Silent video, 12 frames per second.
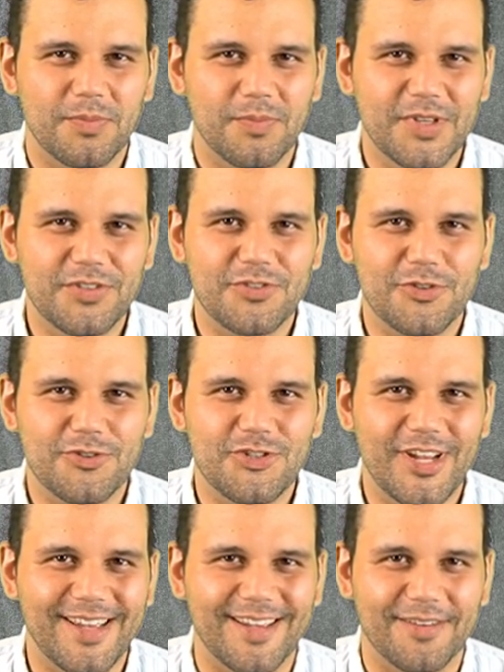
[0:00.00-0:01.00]
Mr.
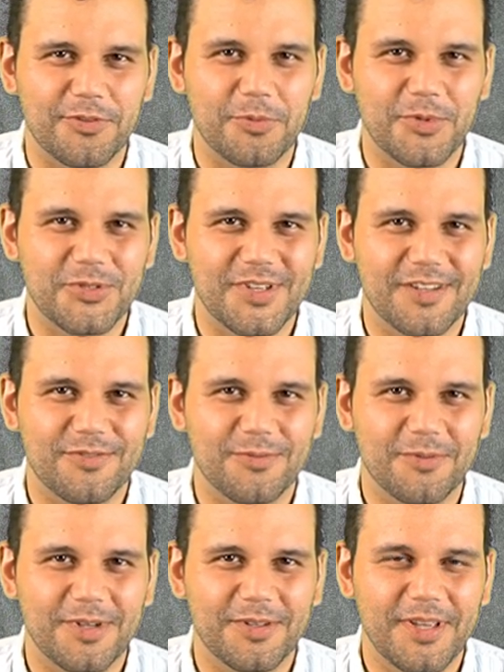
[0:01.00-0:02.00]
J, I almost said his
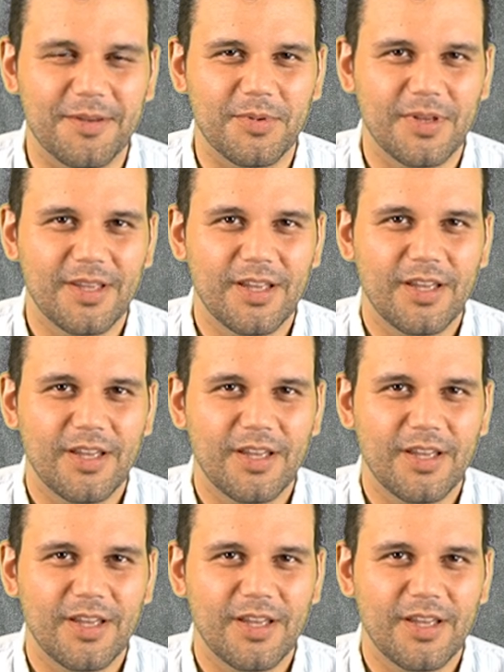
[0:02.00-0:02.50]
real name,